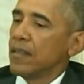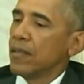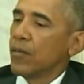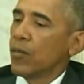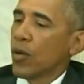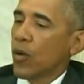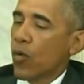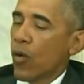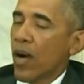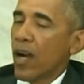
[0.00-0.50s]

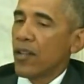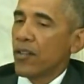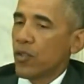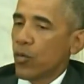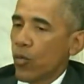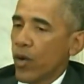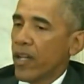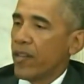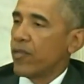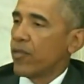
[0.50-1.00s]
required to
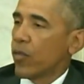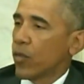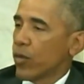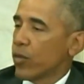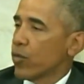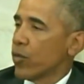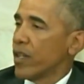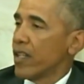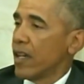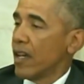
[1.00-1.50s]
wait for
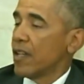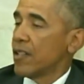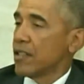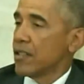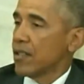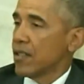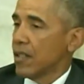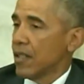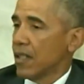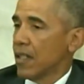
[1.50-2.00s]
3
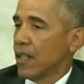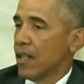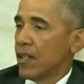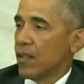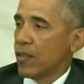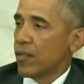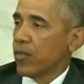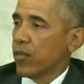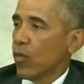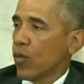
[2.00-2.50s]
days
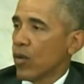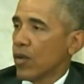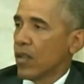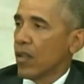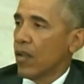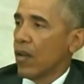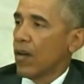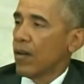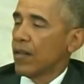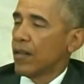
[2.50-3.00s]
under Florida
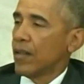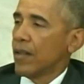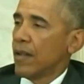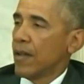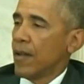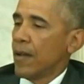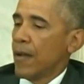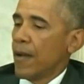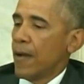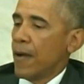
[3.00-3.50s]
law.
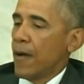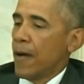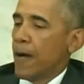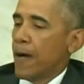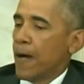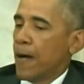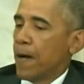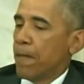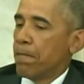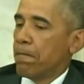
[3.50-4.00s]

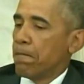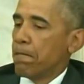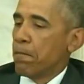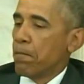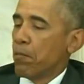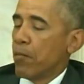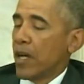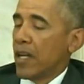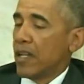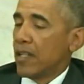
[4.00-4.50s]

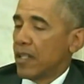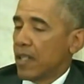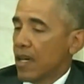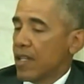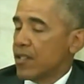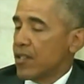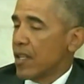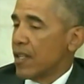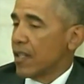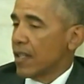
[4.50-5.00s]
But it
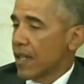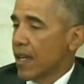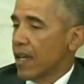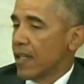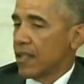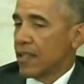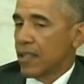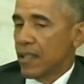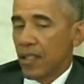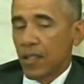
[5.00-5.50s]
does
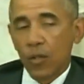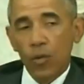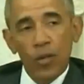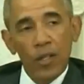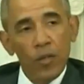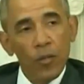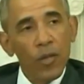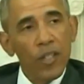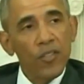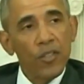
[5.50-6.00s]
indicate the
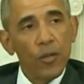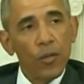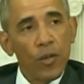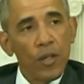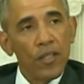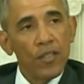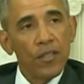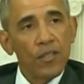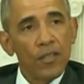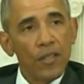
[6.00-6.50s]
degree to which it
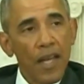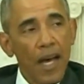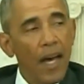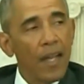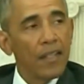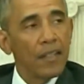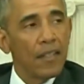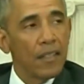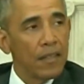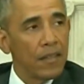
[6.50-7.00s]
was
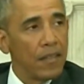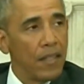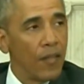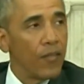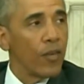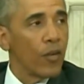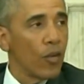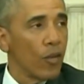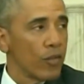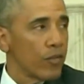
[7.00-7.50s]
not
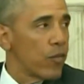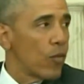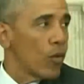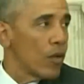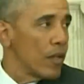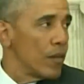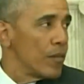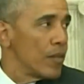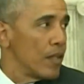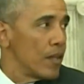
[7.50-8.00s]
difficult for
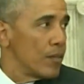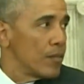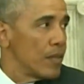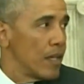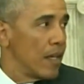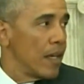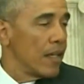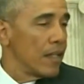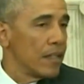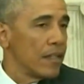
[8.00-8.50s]
him to
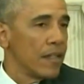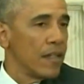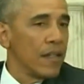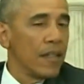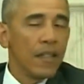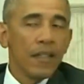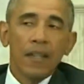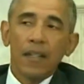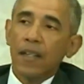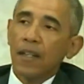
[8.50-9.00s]
obtain
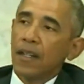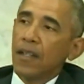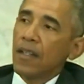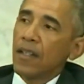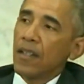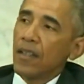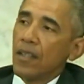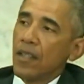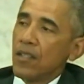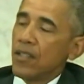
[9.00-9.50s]

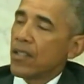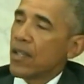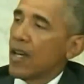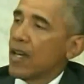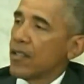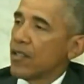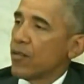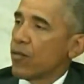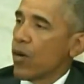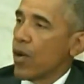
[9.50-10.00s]
these
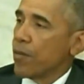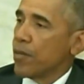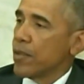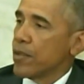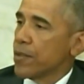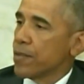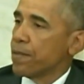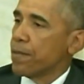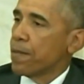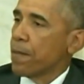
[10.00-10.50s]
kinds of
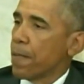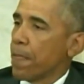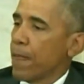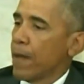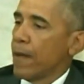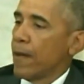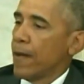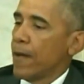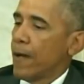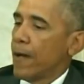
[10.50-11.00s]
weapons.
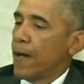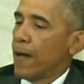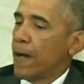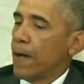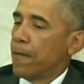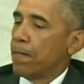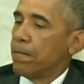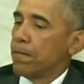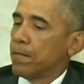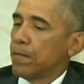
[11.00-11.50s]

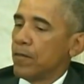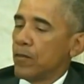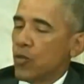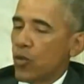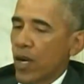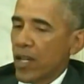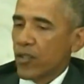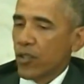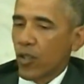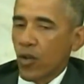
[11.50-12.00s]

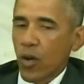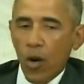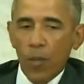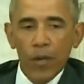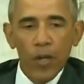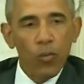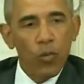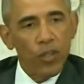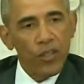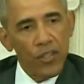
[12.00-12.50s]
Director
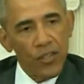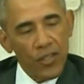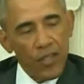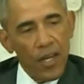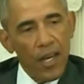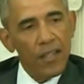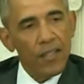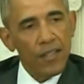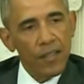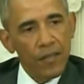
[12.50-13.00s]
Comey will
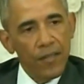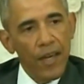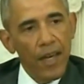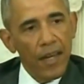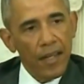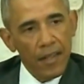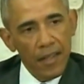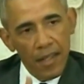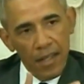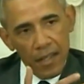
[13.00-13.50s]
discuss the
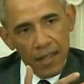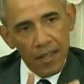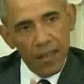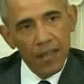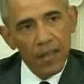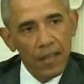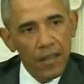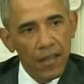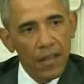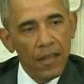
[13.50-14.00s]
fact that
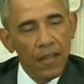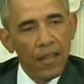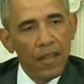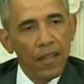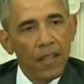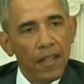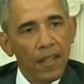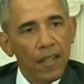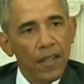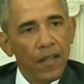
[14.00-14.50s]

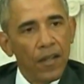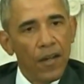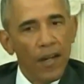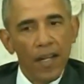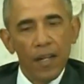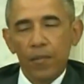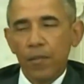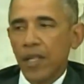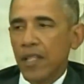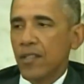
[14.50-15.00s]
there
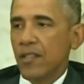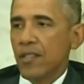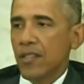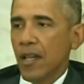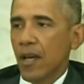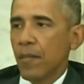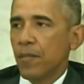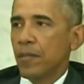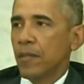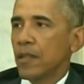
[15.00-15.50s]
had been
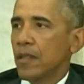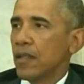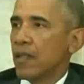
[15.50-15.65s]
some